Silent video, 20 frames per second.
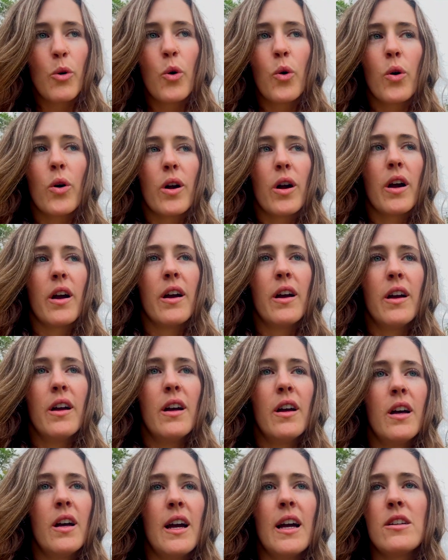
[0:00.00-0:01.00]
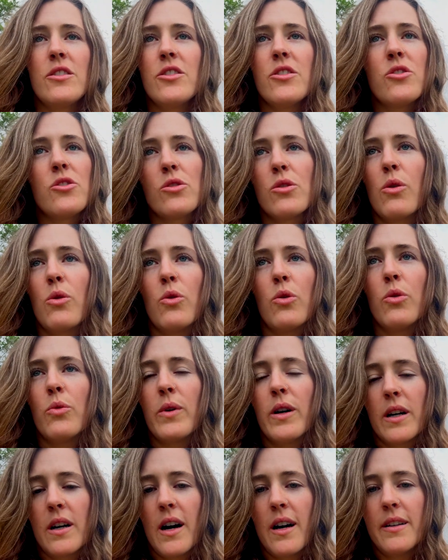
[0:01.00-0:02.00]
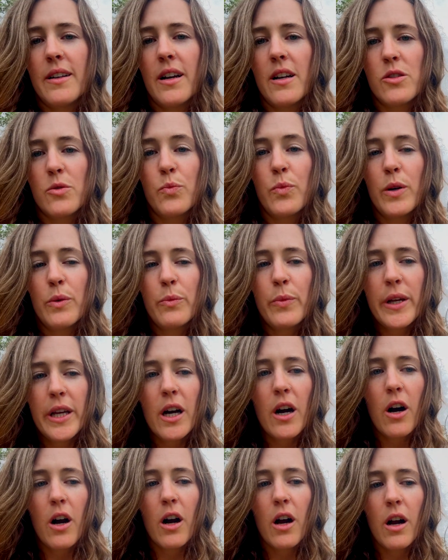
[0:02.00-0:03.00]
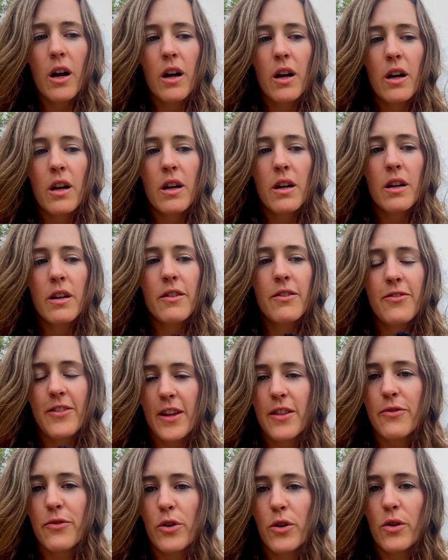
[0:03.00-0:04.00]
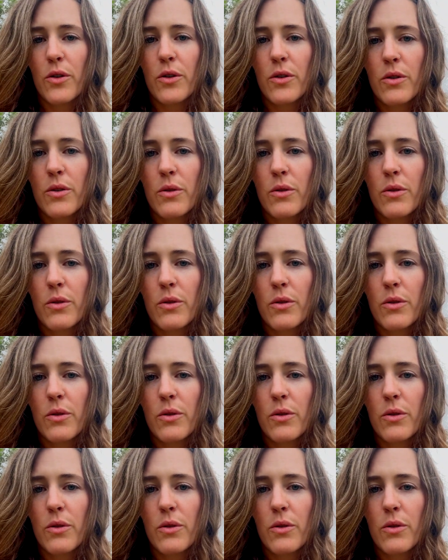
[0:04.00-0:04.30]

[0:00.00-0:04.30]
Or it's just so cool what God does when we are faithful,